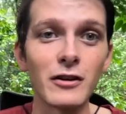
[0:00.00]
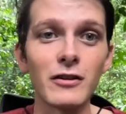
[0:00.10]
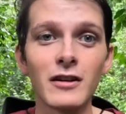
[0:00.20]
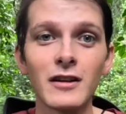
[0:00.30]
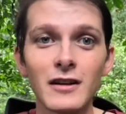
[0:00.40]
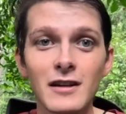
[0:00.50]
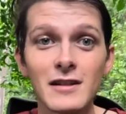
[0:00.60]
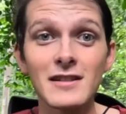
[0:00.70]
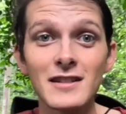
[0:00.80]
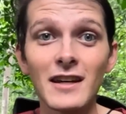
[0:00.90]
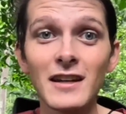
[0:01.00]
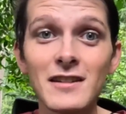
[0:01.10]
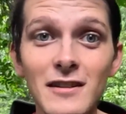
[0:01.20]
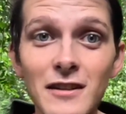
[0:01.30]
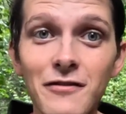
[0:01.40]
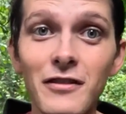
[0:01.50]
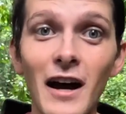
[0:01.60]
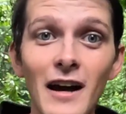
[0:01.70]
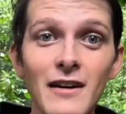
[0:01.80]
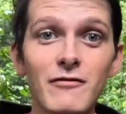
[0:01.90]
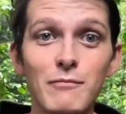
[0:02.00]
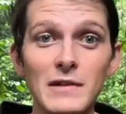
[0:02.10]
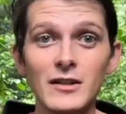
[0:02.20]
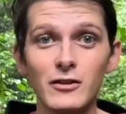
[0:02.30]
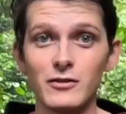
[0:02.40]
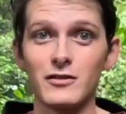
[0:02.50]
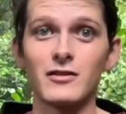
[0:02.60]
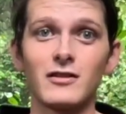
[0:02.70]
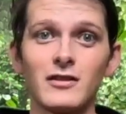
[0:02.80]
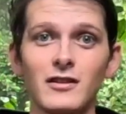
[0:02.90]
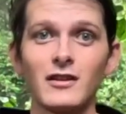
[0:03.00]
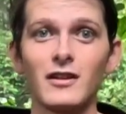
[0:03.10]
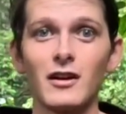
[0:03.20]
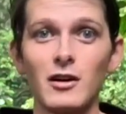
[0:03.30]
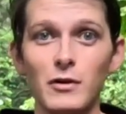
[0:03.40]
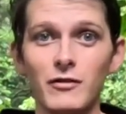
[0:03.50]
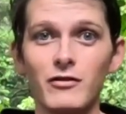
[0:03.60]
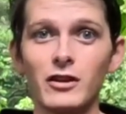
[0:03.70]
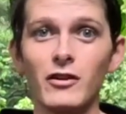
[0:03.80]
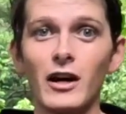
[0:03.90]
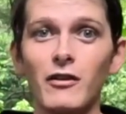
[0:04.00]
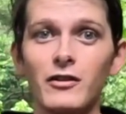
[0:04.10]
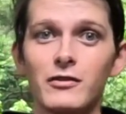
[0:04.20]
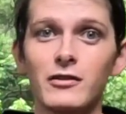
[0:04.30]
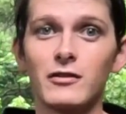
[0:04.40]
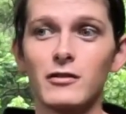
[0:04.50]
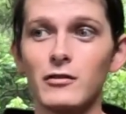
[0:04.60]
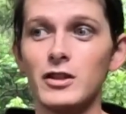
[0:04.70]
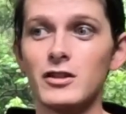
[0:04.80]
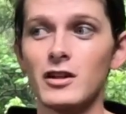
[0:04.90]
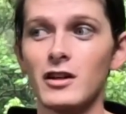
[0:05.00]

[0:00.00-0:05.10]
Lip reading: They're 65 meters above the ground, which